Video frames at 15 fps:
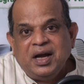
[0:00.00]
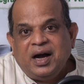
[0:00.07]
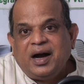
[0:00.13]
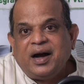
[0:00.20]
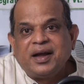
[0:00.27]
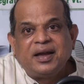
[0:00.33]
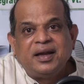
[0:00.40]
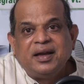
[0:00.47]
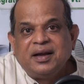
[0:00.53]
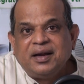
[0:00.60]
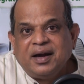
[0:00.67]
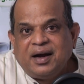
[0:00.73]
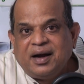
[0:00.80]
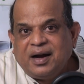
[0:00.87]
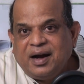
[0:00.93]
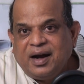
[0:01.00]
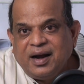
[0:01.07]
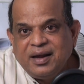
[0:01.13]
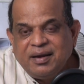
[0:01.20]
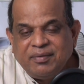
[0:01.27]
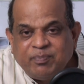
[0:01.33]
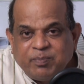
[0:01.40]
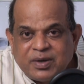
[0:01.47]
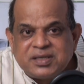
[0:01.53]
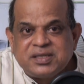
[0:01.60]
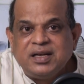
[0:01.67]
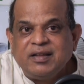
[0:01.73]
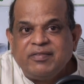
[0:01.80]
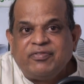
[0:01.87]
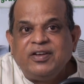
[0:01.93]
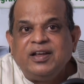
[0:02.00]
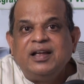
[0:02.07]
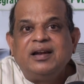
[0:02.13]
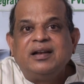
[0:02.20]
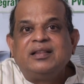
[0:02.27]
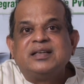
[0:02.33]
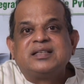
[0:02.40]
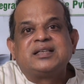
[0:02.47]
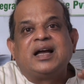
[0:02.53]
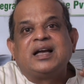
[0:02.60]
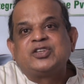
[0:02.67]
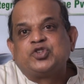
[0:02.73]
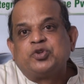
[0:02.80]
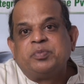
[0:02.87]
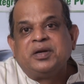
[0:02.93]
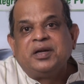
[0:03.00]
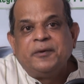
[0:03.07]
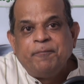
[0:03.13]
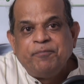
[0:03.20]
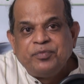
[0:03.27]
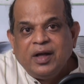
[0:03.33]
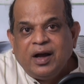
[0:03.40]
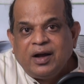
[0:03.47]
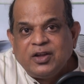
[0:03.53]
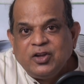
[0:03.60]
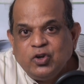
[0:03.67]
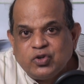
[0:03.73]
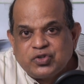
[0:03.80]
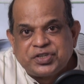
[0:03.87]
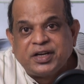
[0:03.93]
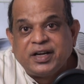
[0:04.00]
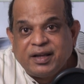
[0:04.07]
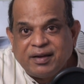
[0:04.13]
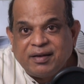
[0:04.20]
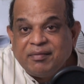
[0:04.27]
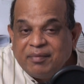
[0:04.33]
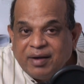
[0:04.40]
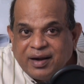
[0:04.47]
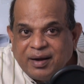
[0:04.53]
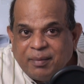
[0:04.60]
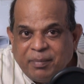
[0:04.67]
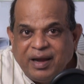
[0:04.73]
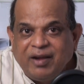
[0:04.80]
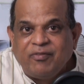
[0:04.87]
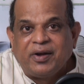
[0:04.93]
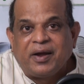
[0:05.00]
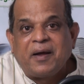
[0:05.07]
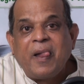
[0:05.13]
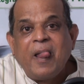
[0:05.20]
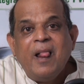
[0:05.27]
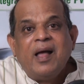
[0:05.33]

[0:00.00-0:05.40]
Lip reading: I personally feel this has to be used in a big way,